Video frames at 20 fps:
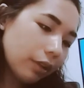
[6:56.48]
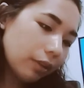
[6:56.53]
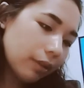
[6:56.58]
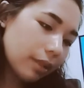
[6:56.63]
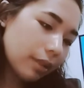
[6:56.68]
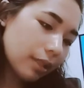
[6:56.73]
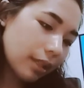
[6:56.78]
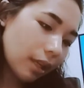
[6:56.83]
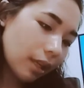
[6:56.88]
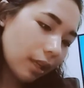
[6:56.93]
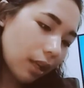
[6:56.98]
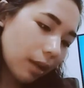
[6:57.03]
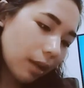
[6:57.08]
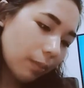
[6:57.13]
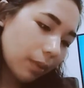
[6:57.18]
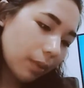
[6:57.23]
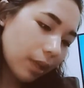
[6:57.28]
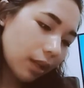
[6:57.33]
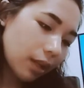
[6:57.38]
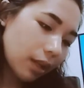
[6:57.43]
you say
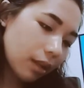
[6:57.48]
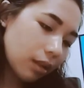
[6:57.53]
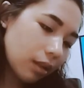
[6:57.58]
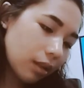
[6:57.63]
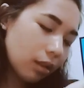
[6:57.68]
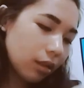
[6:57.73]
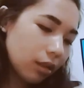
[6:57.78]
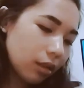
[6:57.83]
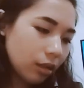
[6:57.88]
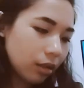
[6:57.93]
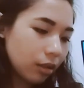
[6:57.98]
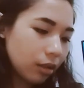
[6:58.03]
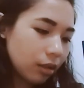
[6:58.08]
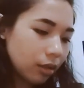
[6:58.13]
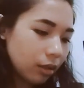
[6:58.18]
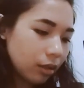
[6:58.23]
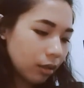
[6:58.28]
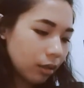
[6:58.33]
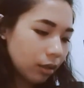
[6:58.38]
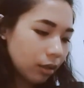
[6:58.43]
it, but
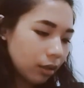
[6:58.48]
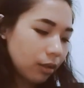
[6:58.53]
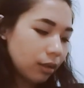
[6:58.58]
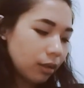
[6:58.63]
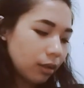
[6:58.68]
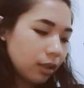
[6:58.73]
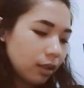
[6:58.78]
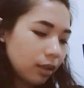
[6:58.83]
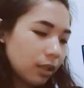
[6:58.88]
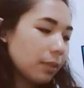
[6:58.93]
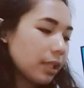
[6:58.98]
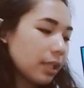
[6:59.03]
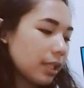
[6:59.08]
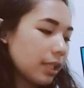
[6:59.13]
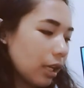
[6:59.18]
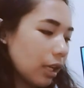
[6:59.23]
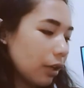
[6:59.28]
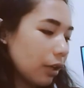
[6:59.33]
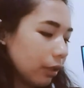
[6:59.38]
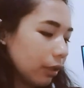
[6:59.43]
the
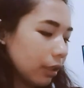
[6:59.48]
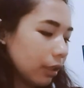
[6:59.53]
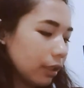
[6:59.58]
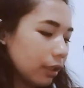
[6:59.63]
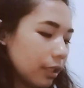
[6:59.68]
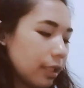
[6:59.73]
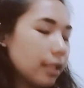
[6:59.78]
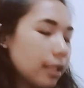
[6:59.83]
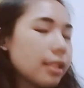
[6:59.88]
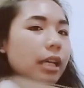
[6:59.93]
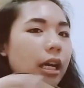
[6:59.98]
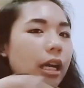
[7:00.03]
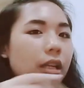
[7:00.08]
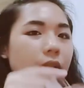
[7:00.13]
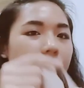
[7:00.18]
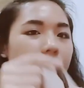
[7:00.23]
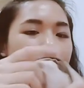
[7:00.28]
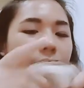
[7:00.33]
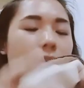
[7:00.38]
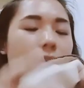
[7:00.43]
material is
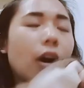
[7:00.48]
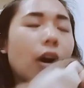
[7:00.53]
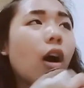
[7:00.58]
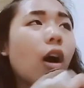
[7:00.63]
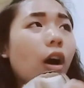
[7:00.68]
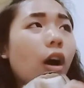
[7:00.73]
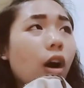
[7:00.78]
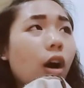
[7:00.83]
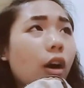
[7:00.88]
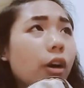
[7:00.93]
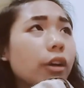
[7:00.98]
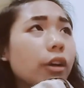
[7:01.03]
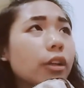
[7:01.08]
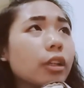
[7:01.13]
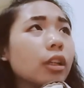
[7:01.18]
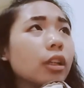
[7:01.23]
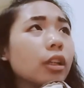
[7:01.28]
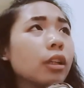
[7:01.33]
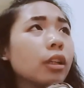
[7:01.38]
kind of hard,